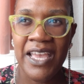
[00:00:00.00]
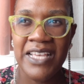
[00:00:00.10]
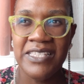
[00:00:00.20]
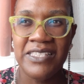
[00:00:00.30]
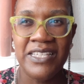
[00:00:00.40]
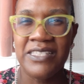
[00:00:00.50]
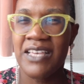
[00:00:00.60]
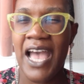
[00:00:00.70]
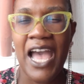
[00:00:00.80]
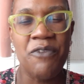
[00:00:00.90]
it's
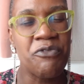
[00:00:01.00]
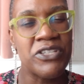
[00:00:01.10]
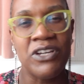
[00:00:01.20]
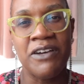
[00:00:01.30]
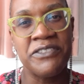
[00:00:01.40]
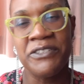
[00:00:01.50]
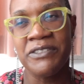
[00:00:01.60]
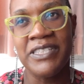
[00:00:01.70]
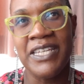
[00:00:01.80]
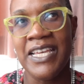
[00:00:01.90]
the average
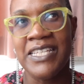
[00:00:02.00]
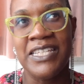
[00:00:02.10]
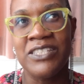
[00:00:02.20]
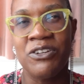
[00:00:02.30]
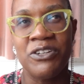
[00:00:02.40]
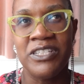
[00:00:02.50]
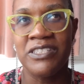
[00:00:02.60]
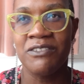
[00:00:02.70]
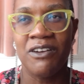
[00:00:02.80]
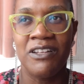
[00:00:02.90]
afternoon tea. It's not
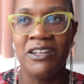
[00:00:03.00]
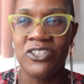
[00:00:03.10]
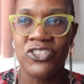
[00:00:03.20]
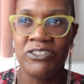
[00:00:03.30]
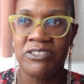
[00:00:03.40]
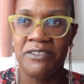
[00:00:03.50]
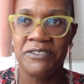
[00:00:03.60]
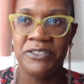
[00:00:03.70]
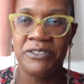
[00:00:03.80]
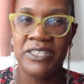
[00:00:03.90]
a luxurious
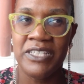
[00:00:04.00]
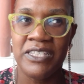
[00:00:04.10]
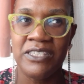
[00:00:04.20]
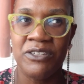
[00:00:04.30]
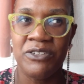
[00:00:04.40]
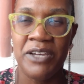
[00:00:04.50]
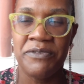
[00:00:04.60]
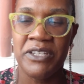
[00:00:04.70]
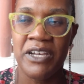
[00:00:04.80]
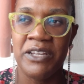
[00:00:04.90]
afternoon tea, so you have
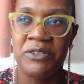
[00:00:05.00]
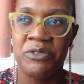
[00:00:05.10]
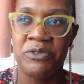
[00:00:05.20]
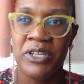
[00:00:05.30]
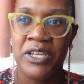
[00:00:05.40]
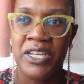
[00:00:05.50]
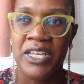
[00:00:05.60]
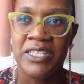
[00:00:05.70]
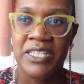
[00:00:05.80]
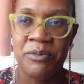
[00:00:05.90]
to kind of
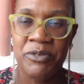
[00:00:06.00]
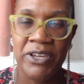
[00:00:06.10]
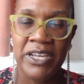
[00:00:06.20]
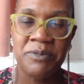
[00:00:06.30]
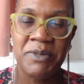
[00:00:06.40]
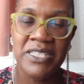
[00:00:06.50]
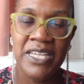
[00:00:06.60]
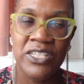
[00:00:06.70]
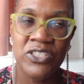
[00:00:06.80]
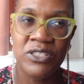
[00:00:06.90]
temper your
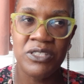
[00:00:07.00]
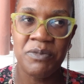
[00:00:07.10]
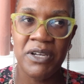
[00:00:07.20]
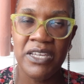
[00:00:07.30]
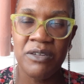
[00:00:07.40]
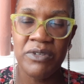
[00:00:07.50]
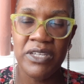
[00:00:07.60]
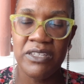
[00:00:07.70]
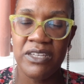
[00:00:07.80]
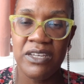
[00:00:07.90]
expectations. But it
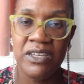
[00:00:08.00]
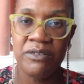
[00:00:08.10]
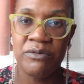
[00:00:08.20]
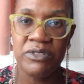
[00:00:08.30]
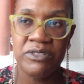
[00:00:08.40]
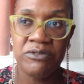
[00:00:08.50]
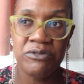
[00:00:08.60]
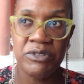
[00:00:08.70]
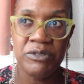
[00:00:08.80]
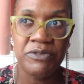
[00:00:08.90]

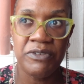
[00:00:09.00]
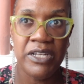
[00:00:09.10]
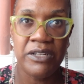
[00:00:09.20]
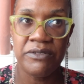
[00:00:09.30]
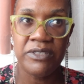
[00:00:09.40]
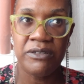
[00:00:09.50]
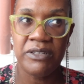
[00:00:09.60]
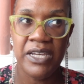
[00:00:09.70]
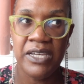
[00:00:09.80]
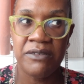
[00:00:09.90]
was fine. It was
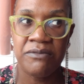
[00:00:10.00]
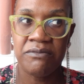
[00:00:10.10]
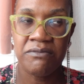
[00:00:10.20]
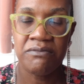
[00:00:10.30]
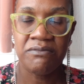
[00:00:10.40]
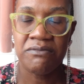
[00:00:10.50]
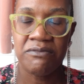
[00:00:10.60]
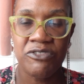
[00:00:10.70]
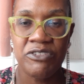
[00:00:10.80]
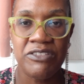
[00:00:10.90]
okay.
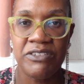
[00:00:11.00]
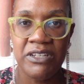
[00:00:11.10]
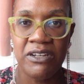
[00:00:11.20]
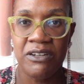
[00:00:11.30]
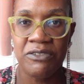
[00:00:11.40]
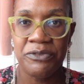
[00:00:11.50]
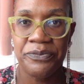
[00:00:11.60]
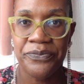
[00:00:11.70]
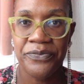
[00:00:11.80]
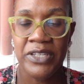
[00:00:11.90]
3, 3.5.
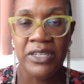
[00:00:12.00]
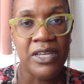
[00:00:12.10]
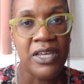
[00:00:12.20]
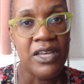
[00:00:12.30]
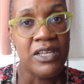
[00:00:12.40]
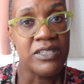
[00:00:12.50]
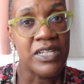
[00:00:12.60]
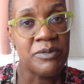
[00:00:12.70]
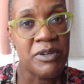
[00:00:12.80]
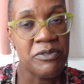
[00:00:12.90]
So
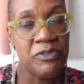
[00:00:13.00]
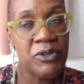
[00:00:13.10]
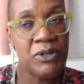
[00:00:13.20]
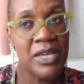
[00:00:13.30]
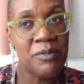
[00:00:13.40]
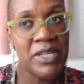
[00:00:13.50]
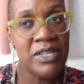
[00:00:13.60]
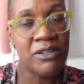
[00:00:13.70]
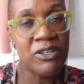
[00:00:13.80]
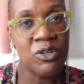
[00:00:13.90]
that's my review. Let me
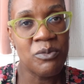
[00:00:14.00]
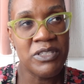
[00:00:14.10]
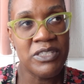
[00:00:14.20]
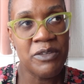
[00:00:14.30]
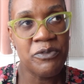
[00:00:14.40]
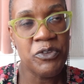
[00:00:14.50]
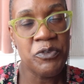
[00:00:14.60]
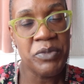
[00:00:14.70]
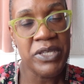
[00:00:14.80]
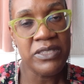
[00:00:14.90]
know in the comments if
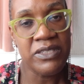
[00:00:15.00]
you've been